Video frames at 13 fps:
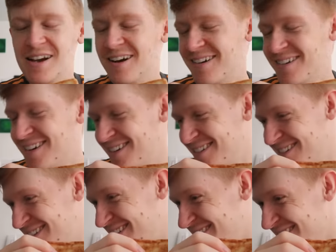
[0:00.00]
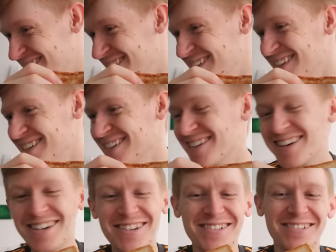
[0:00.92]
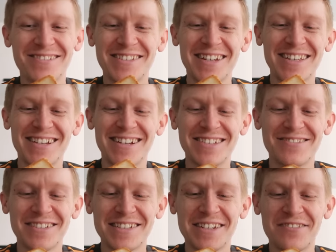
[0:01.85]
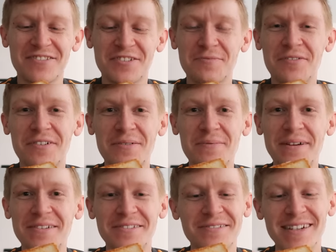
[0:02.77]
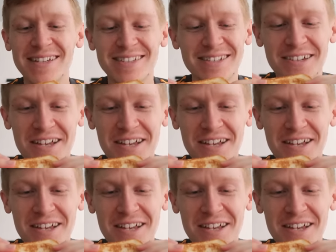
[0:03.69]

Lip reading: I shouldn't have said that to myself just before I'm about to eat